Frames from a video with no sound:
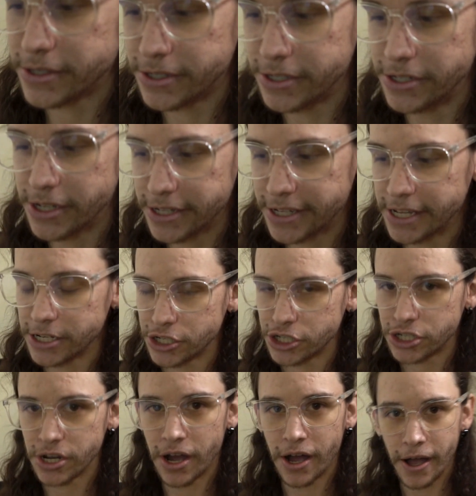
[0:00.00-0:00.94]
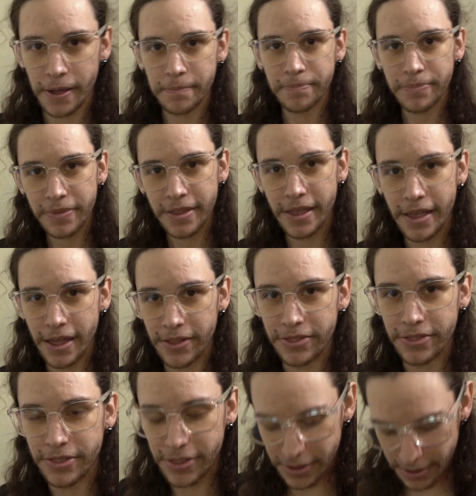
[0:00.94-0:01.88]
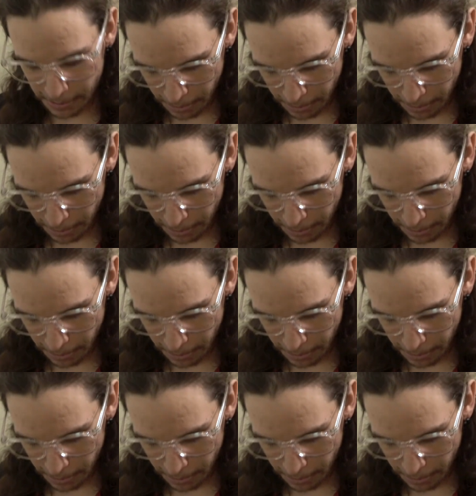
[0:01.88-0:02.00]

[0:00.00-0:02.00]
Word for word: he did get shot and the